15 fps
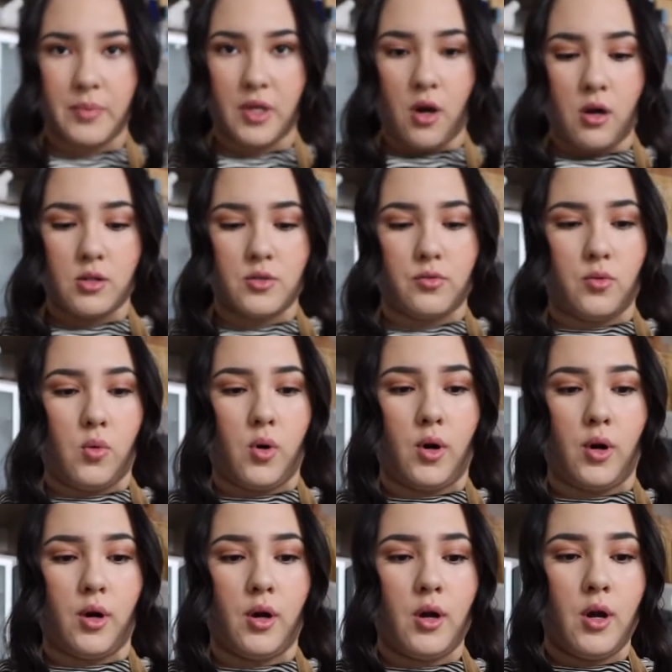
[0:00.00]
calls
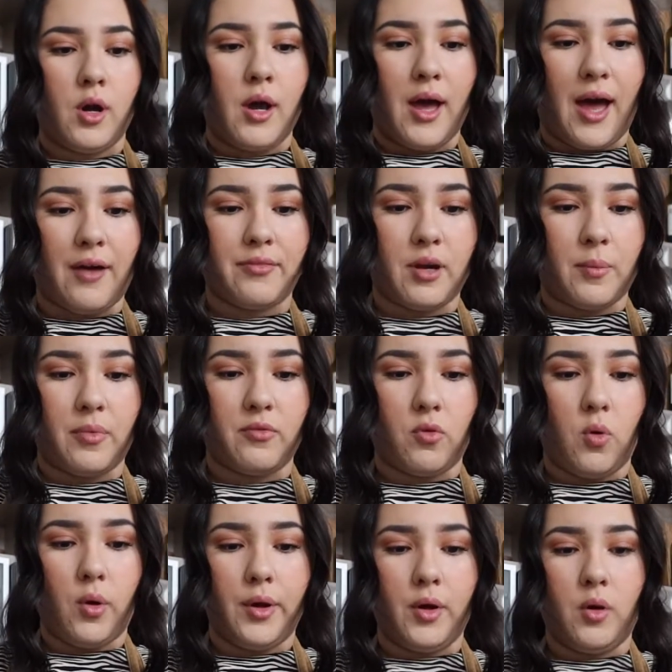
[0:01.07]
for 1/2 cup of
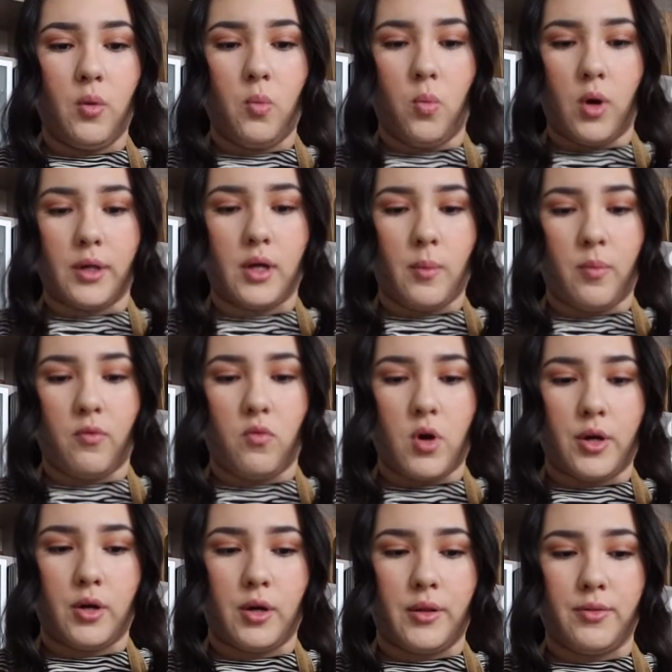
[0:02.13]
oil, 1 cup of
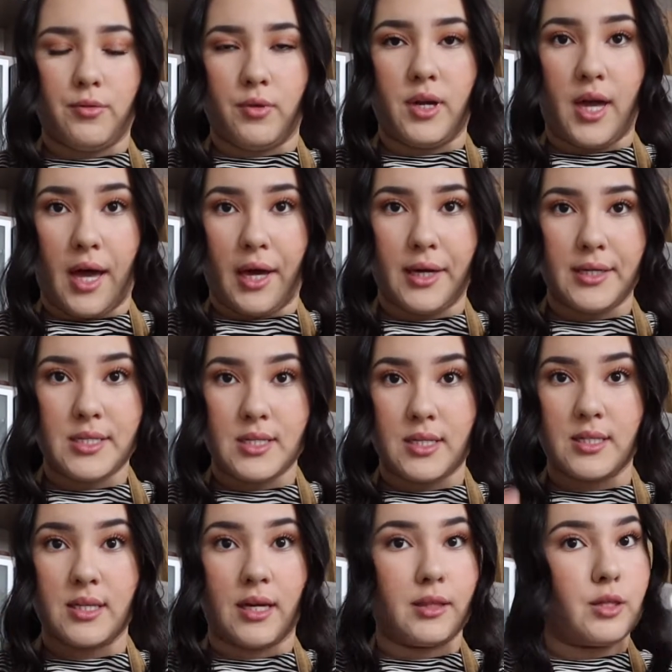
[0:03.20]
water, and 3 eggs.
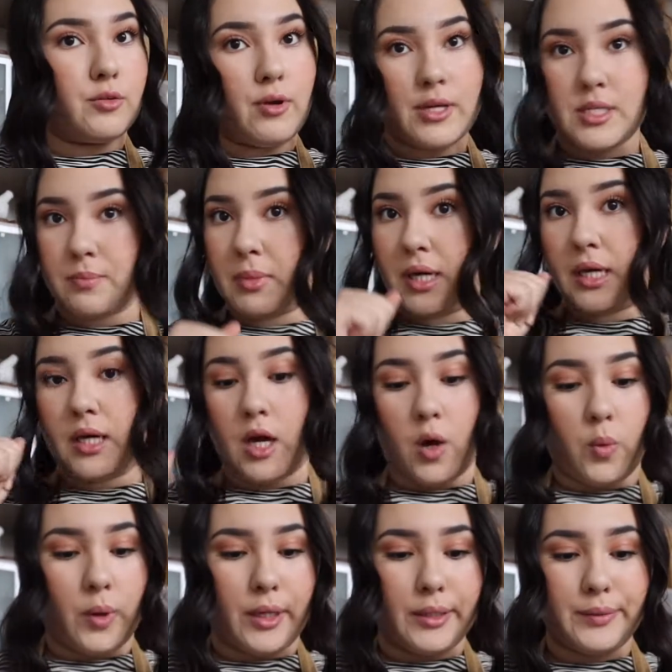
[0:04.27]
Let's get the recipe
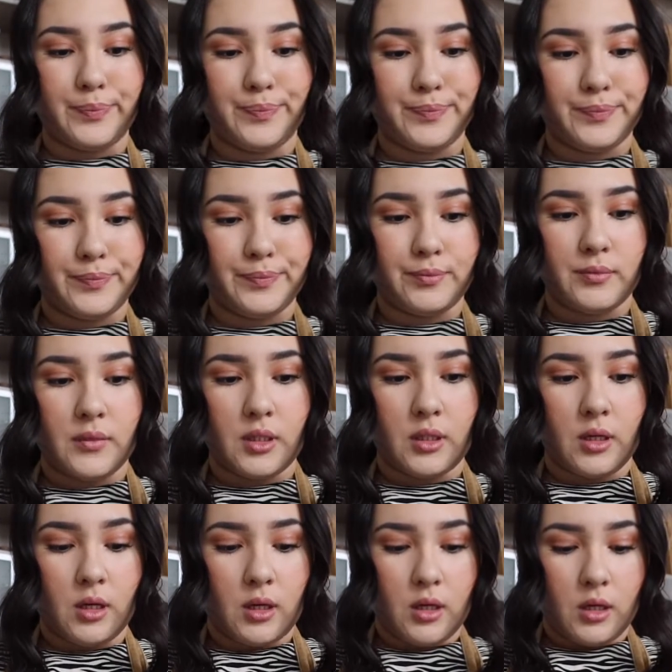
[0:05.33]
going.
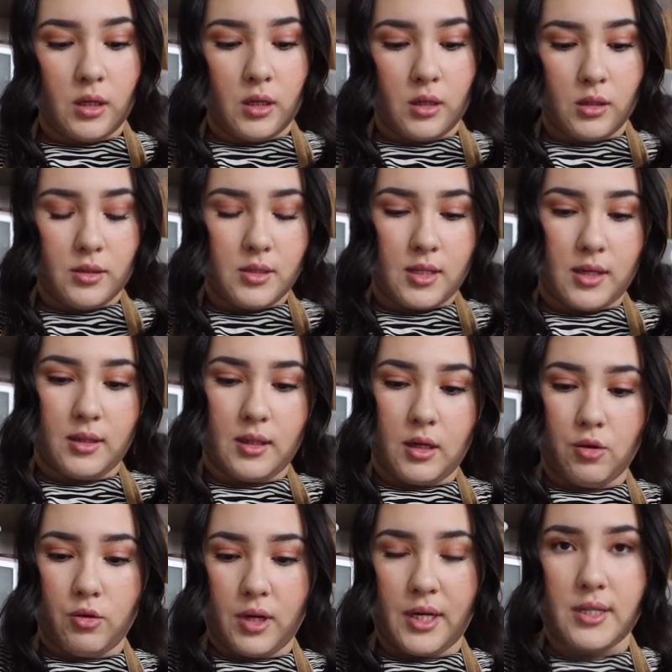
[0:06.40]
Let's get the
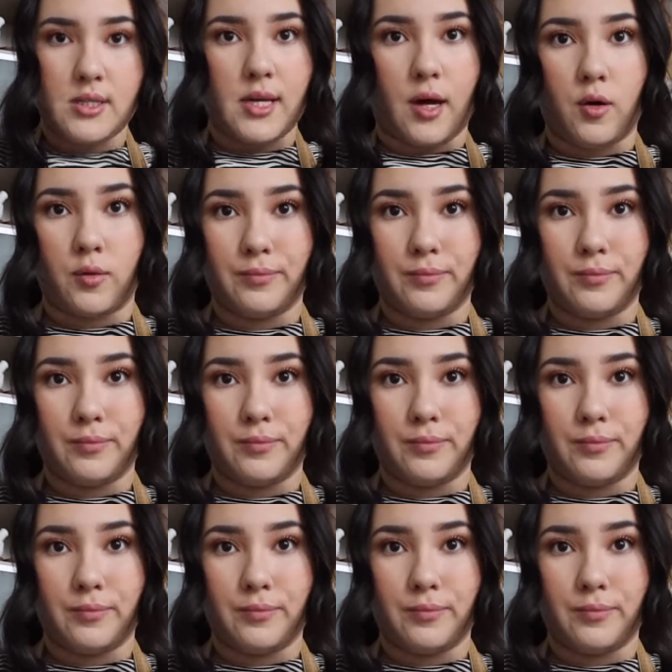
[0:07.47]
ingredients out.